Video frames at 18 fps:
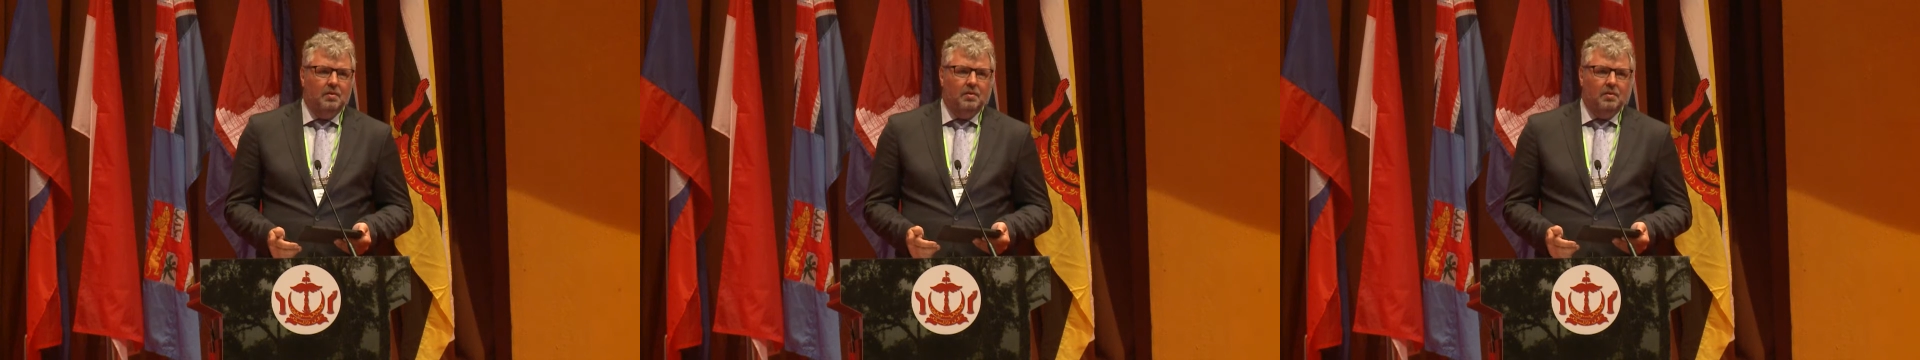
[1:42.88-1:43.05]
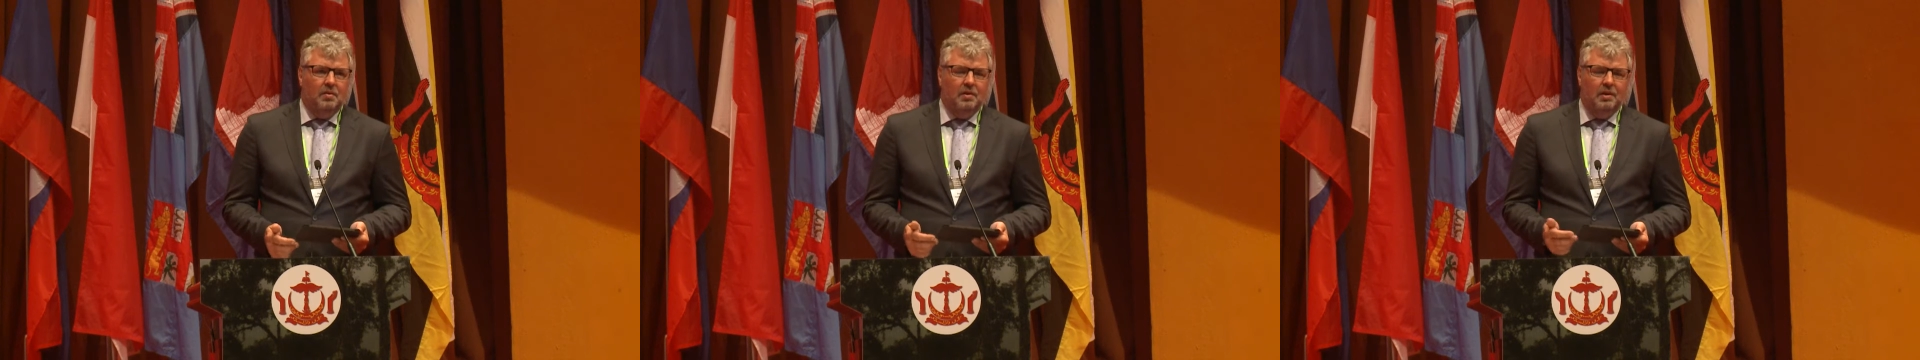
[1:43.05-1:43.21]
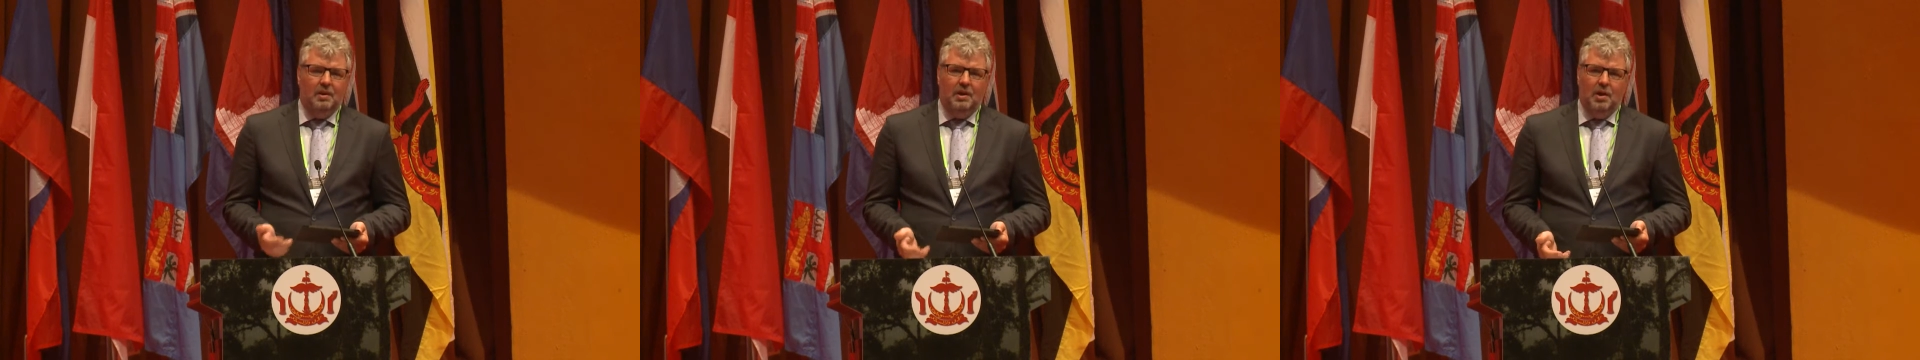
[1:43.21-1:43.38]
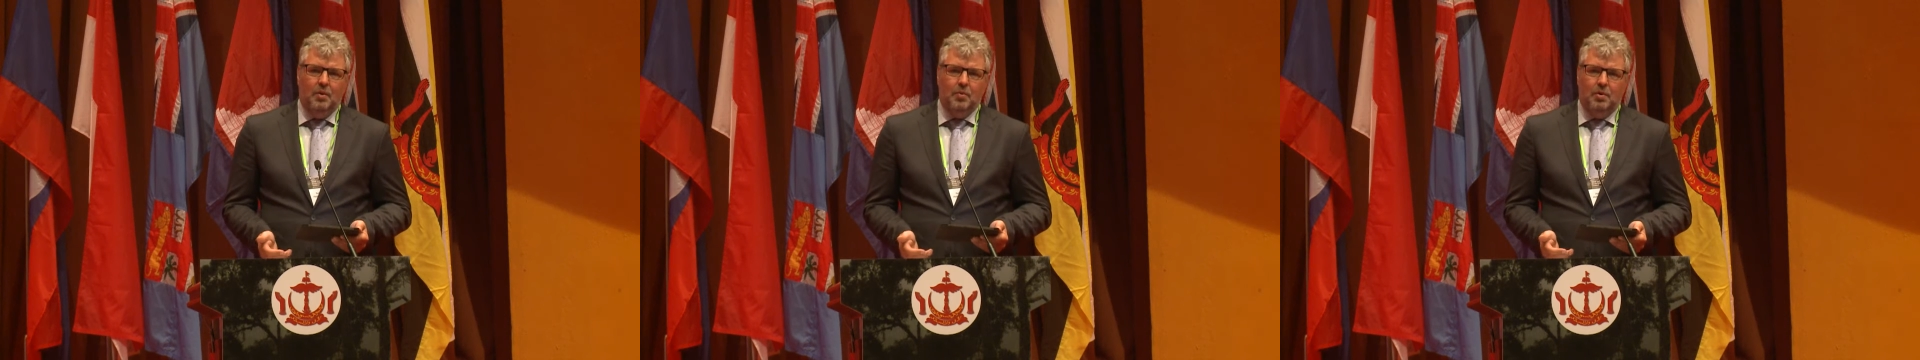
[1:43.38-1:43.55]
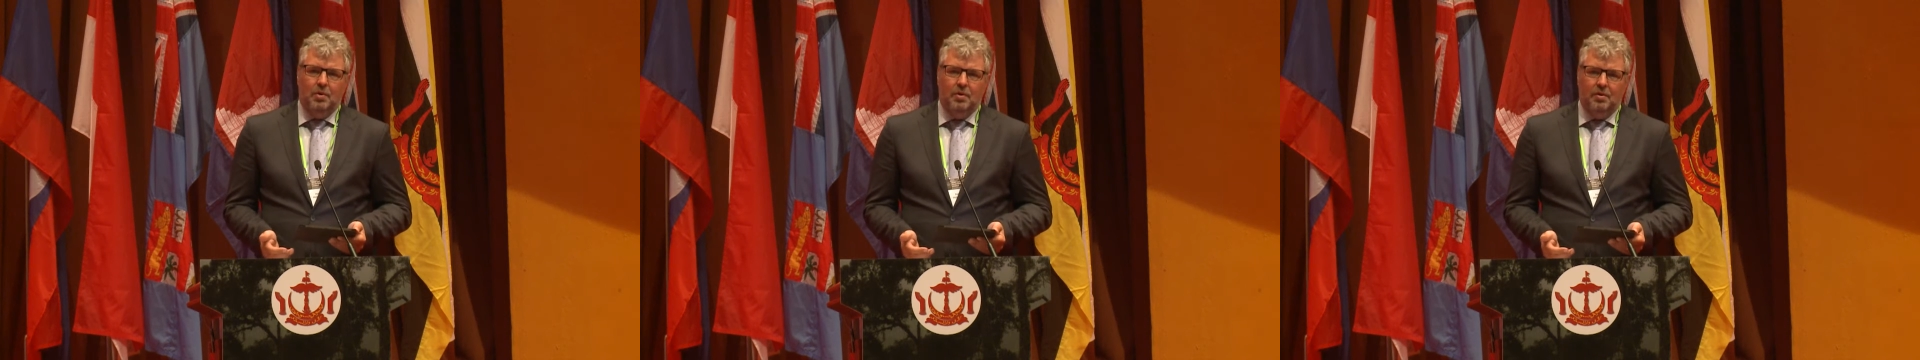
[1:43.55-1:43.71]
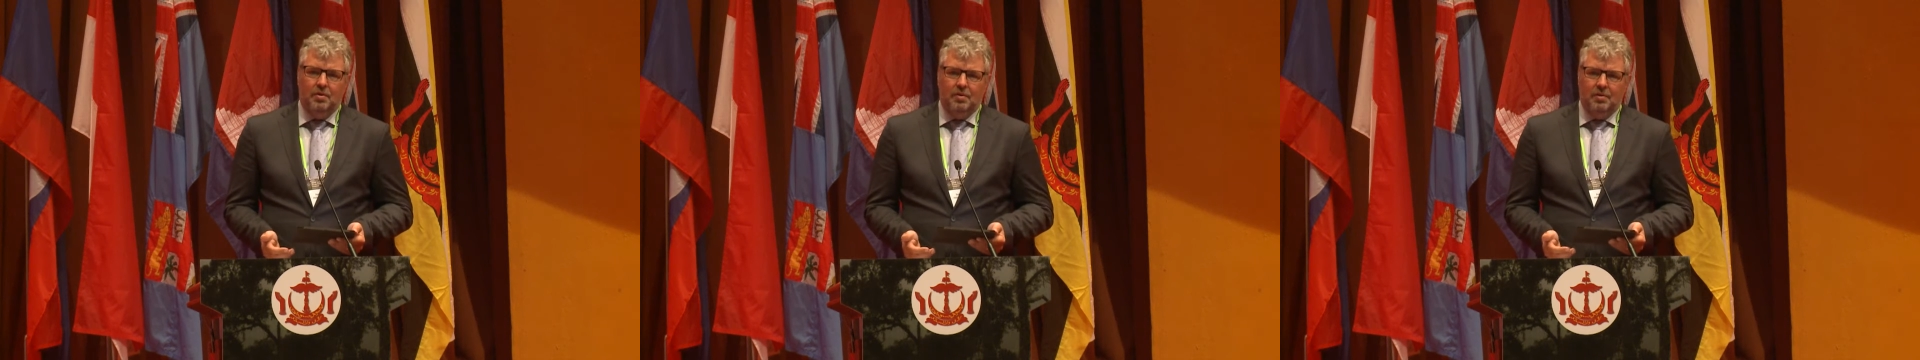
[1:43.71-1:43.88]
the key
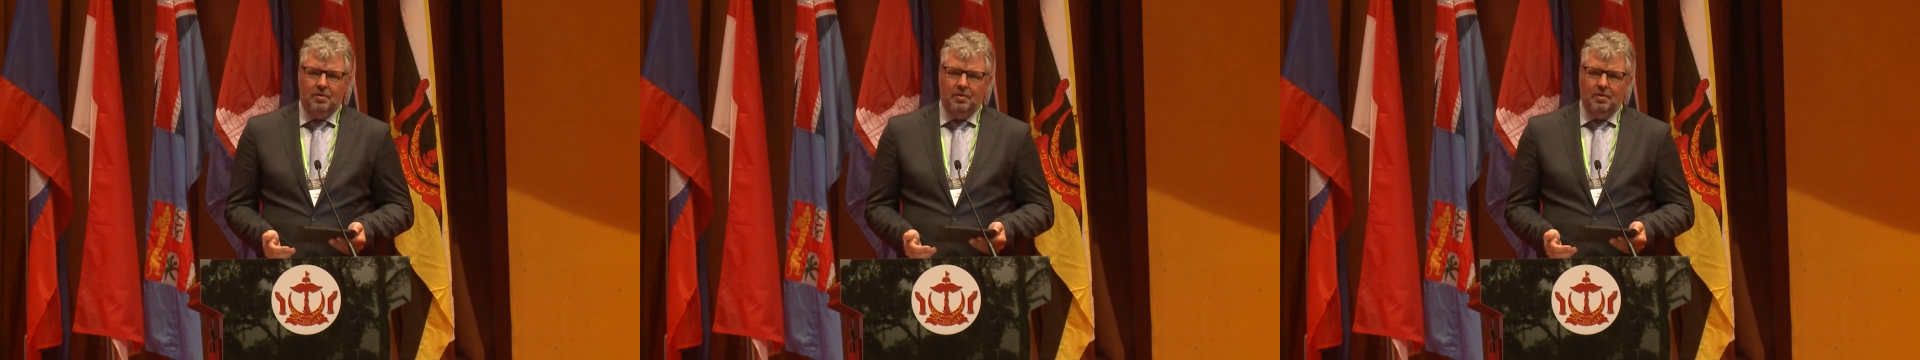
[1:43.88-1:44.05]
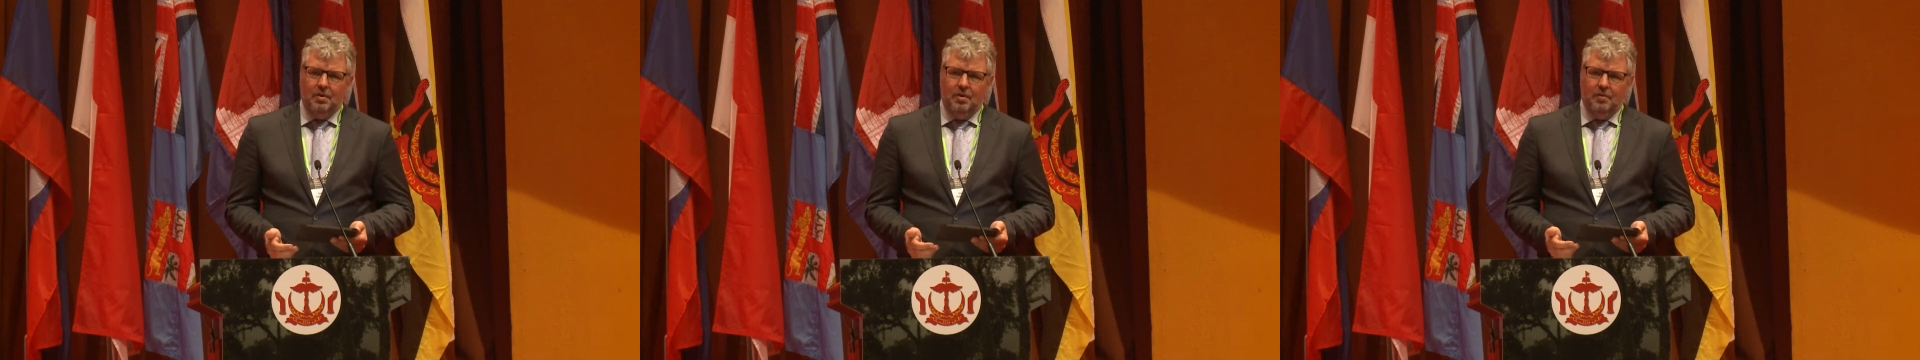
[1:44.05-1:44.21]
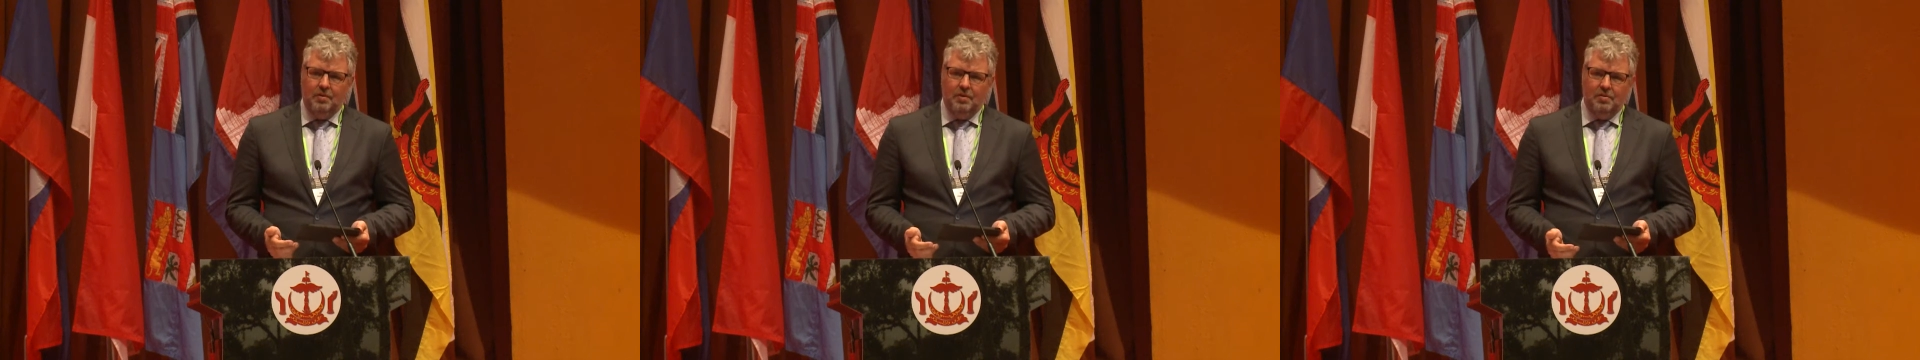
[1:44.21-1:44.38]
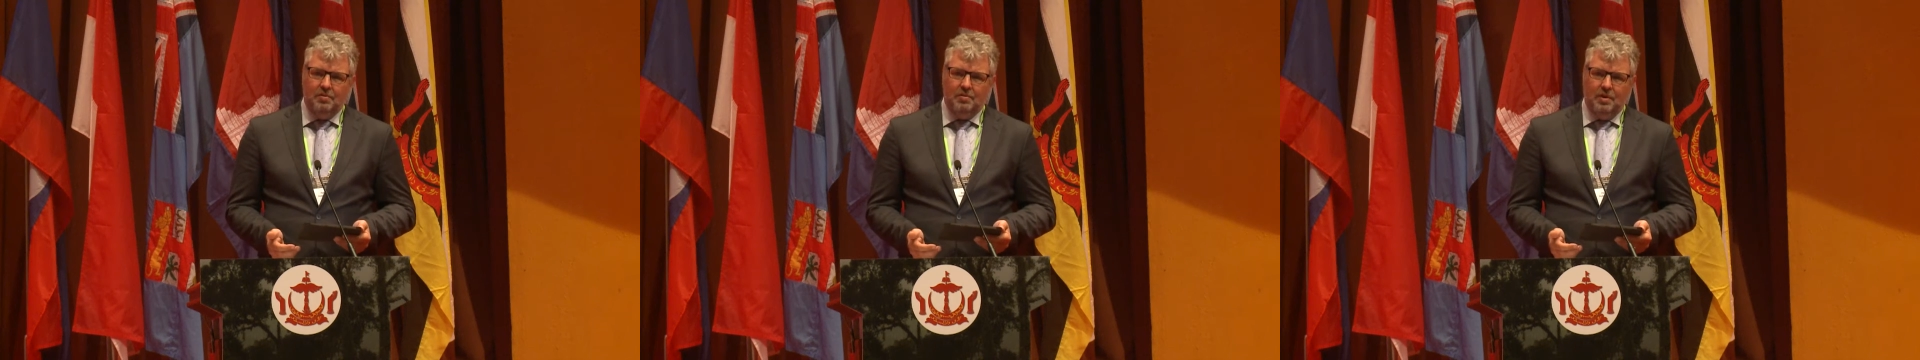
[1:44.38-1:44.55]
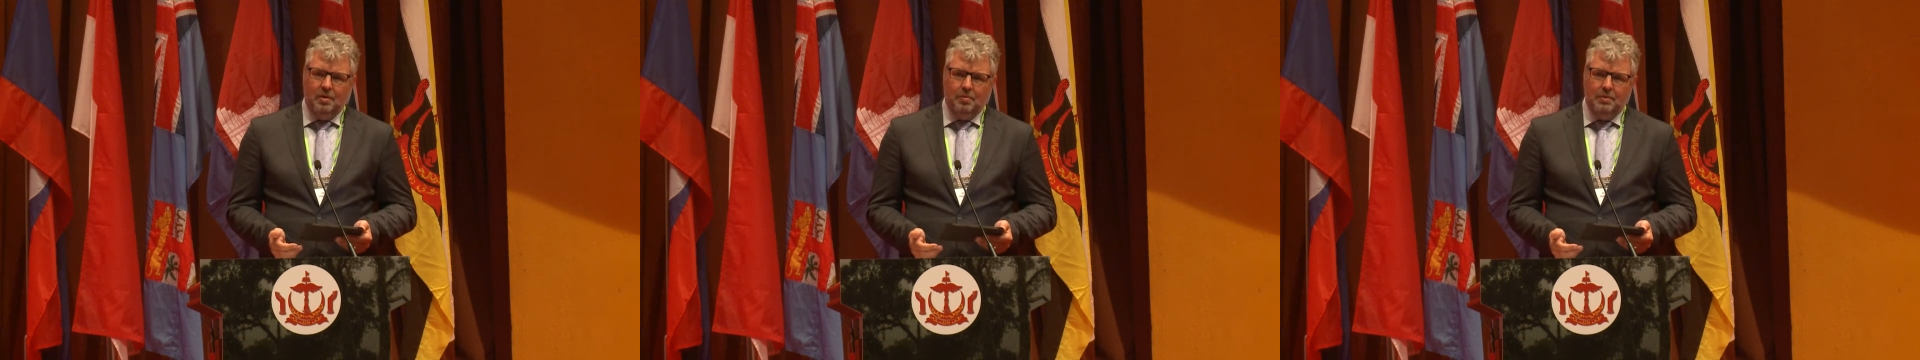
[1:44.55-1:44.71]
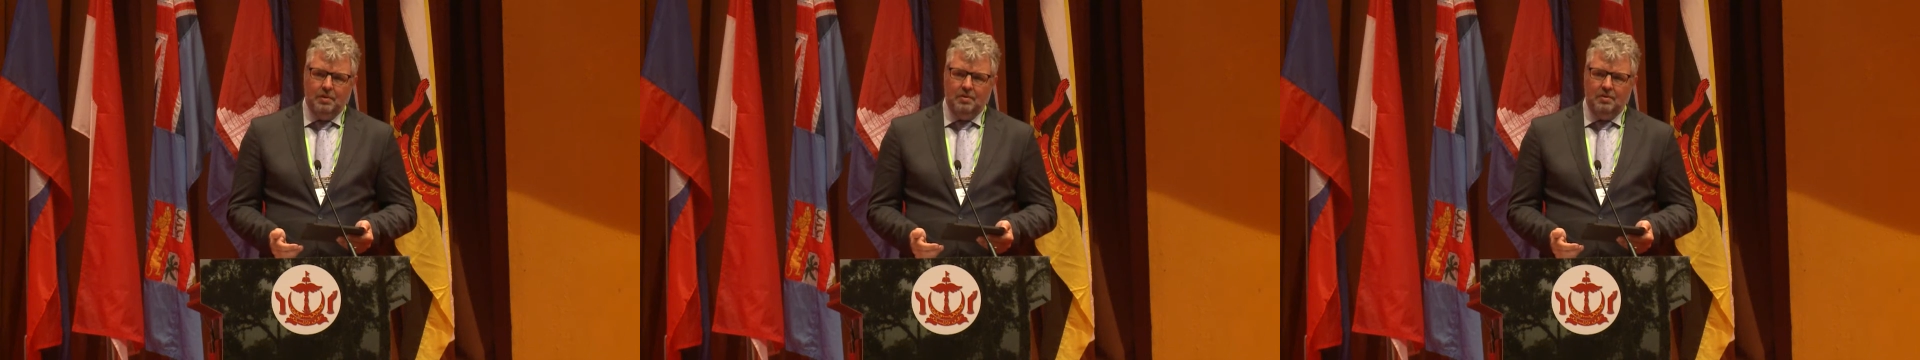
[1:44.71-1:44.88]
word of the
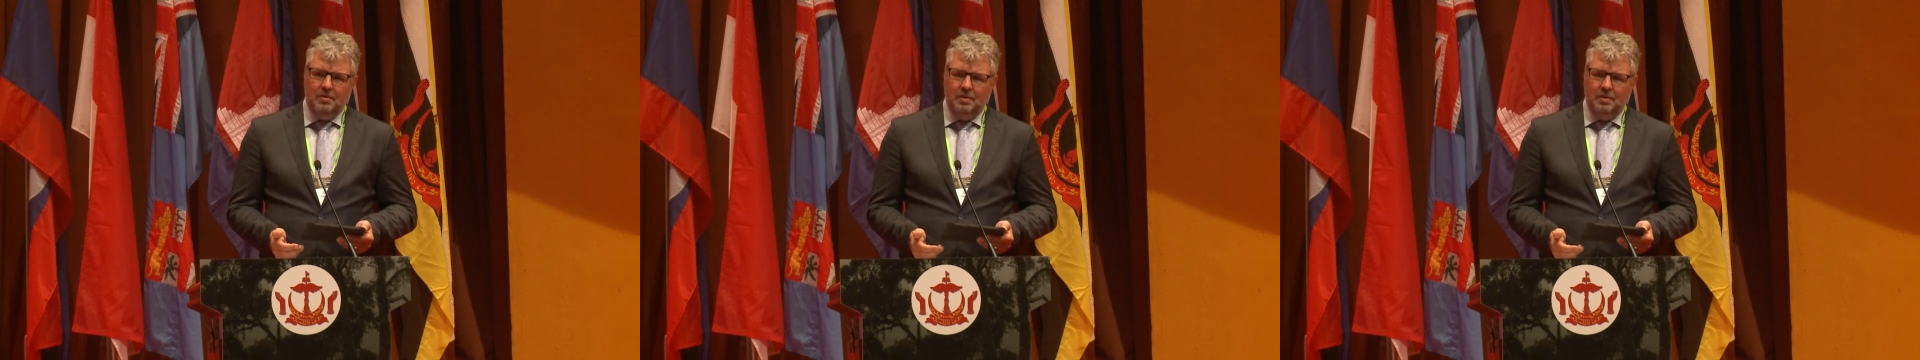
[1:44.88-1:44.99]
summit